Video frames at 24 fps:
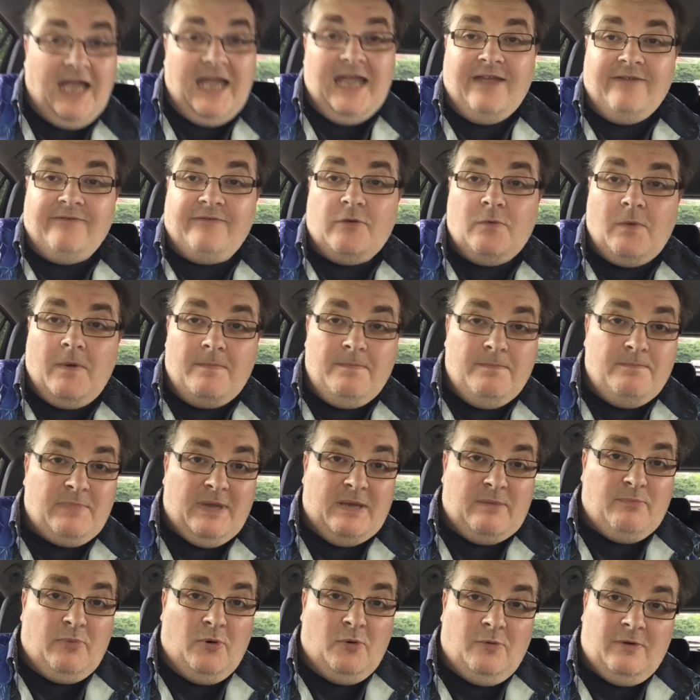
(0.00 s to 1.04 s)
Everyone,
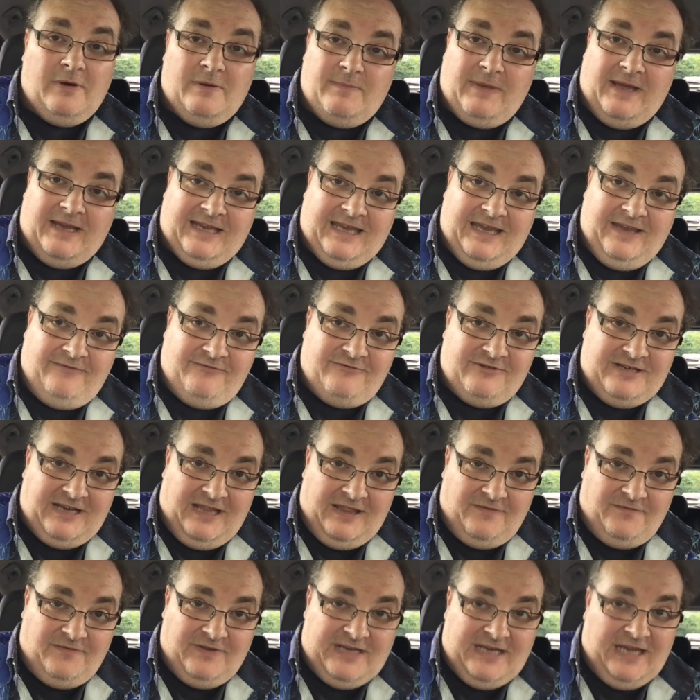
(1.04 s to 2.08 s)
Big Pauly back here for
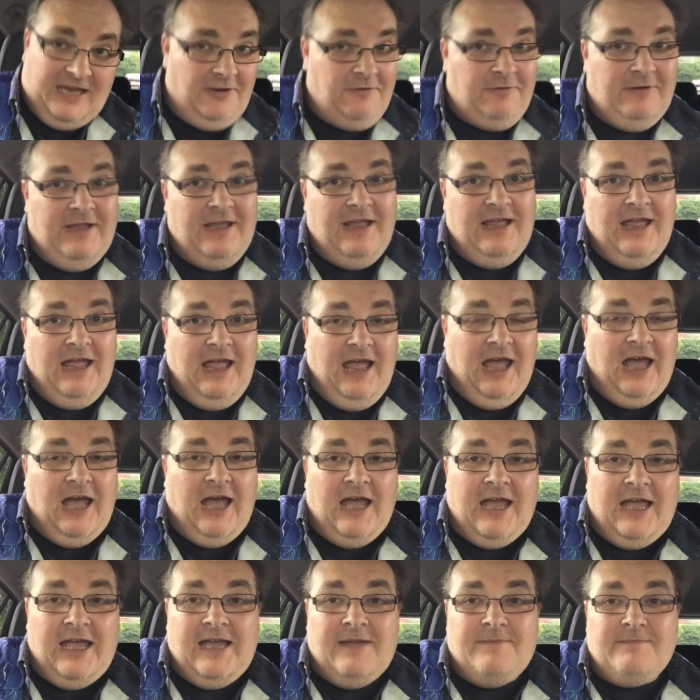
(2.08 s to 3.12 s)
another video.
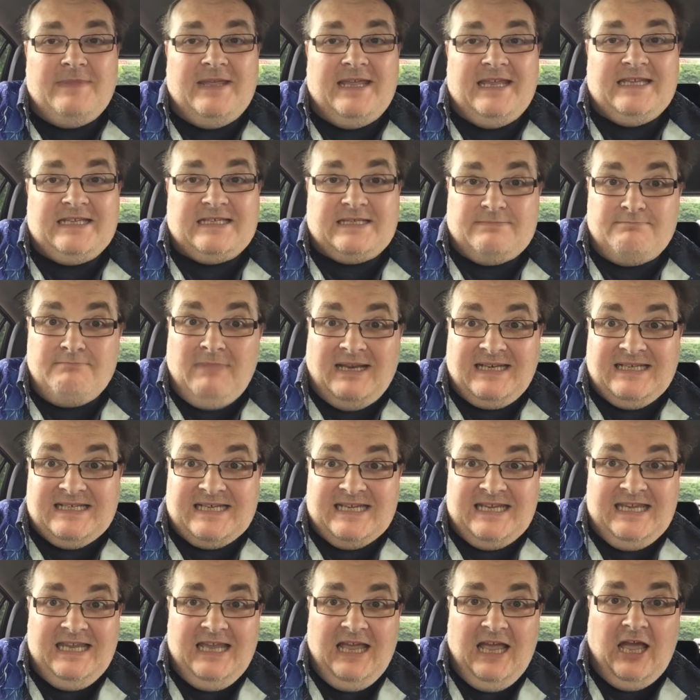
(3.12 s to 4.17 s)
It's
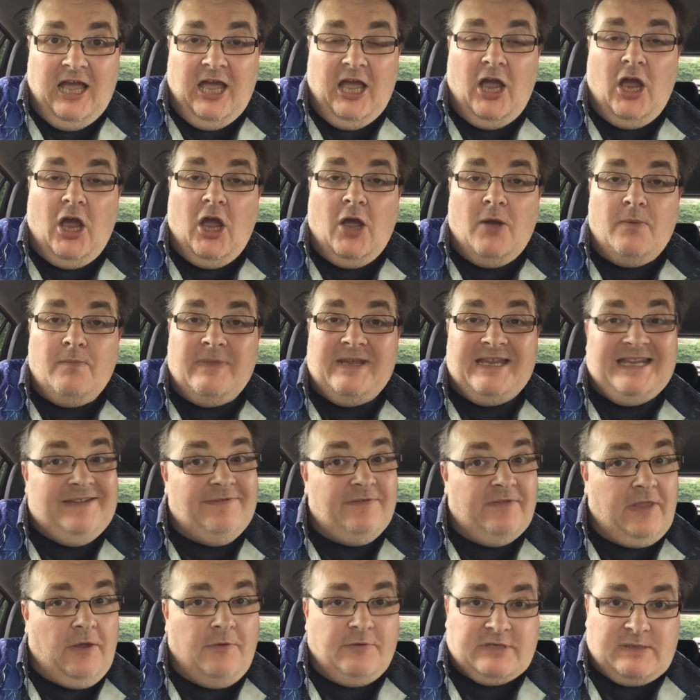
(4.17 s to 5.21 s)
Monday,
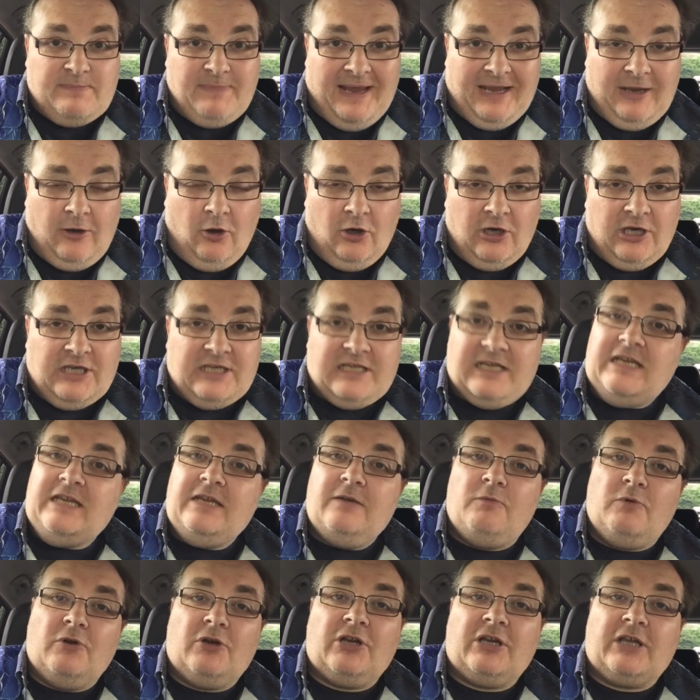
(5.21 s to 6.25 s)
even though it's a bank holiday,
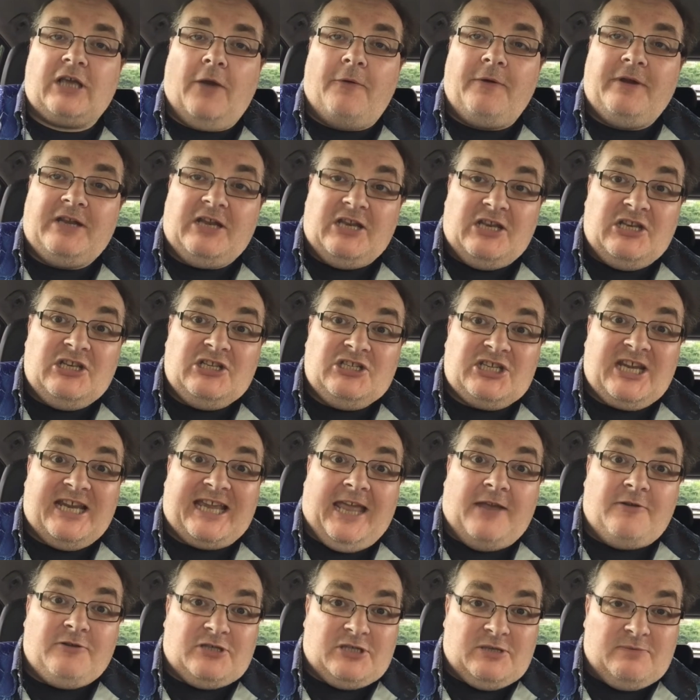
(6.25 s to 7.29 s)
we're going to go in and
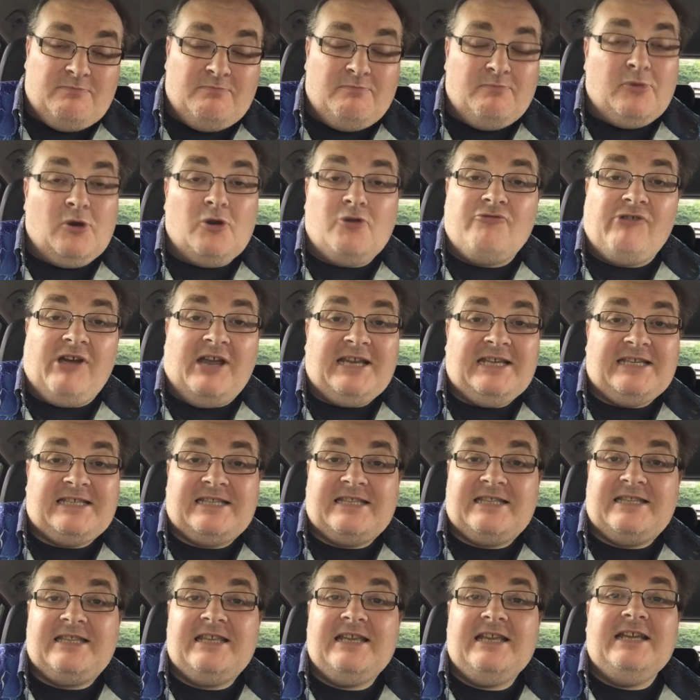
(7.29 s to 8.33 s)
check out some Blu-rays
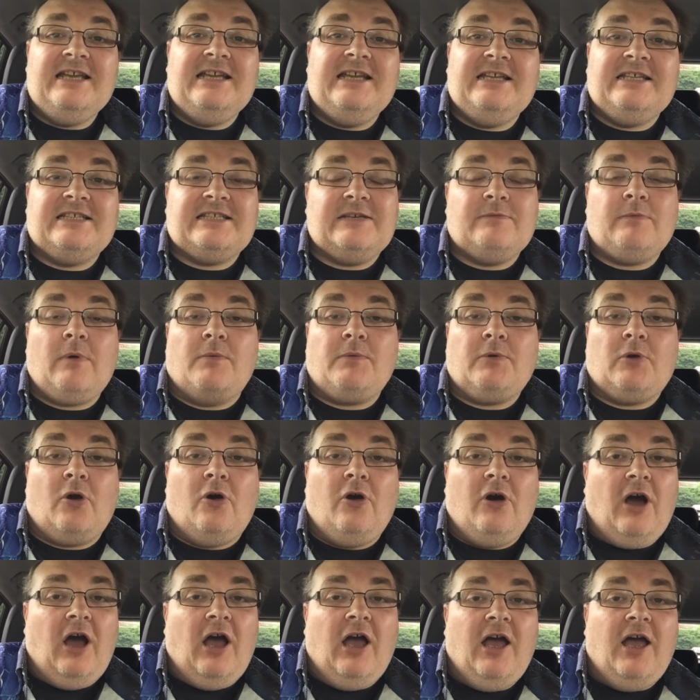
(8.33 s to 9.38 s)
and see what we've
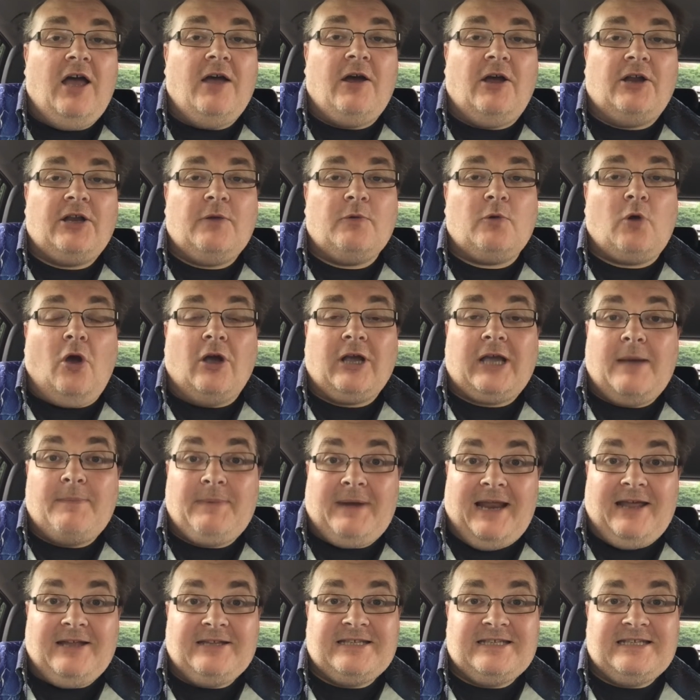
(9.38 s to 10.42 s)
got. I know we've got a
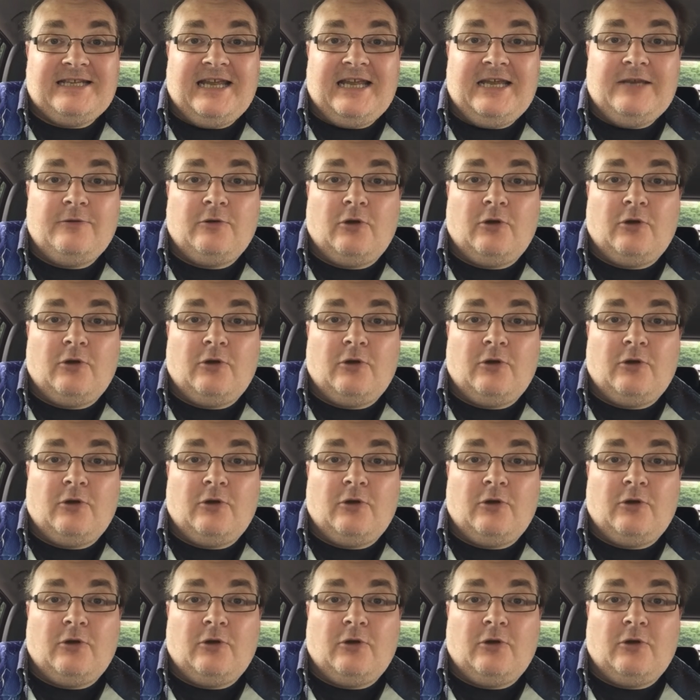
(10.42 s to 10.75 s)
couple out today.